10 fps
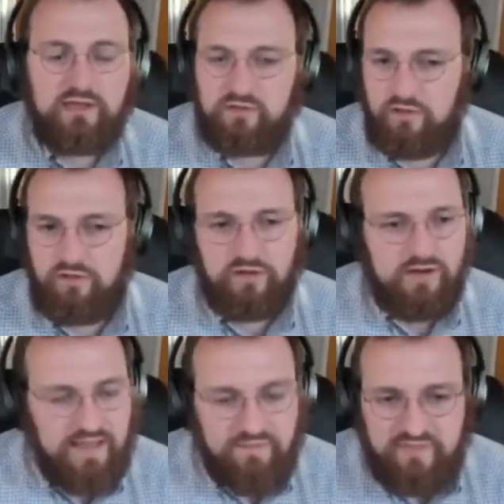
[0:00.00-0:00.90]
You'll no longer
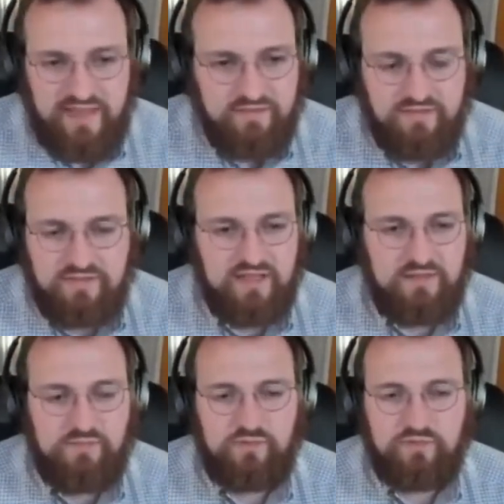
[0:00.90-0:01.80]
have a thousand
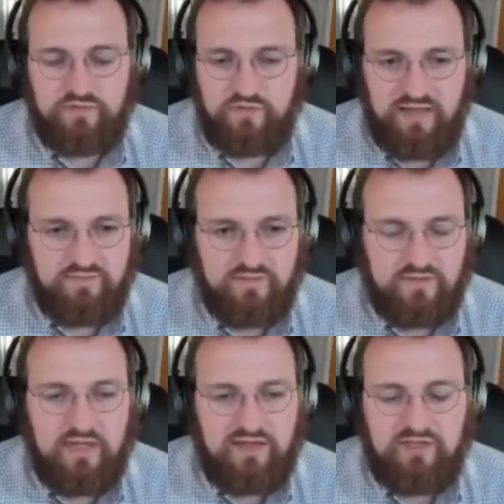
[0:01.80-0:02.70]
stake pools. You'll have
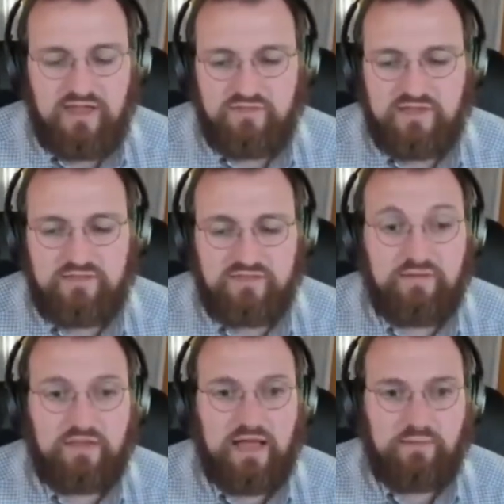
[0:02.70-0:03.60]
you'll actually have incentives to have
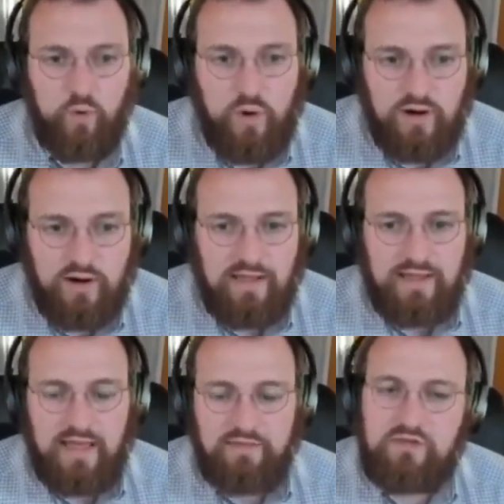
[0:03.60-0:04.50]
a lot more,
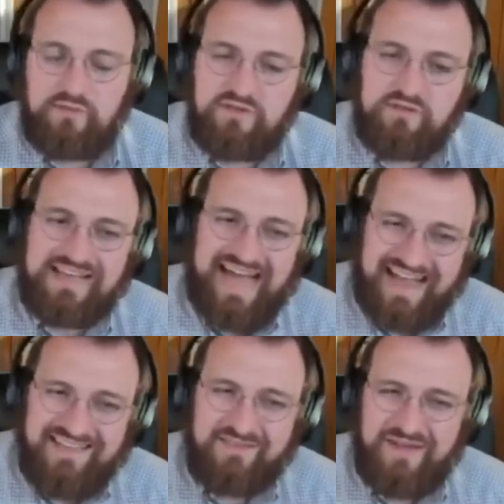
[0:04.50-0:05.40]
and then you'll have different
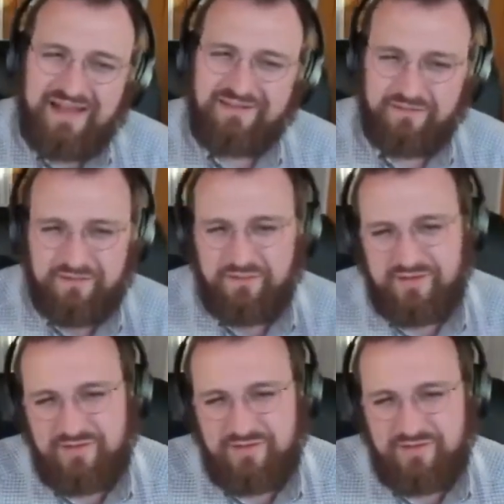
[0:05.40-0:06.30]
kinds of actors that are
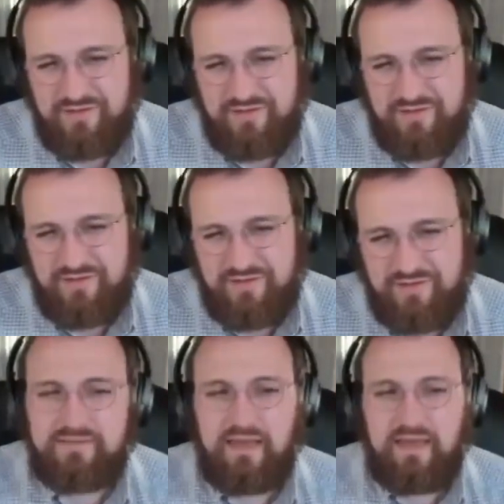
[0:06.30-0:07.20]
doing different
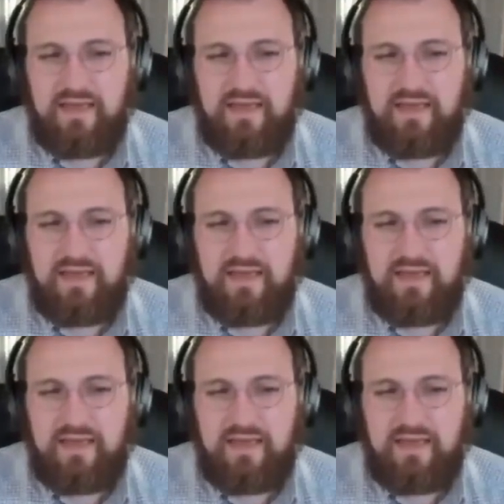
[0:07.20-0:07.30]
things.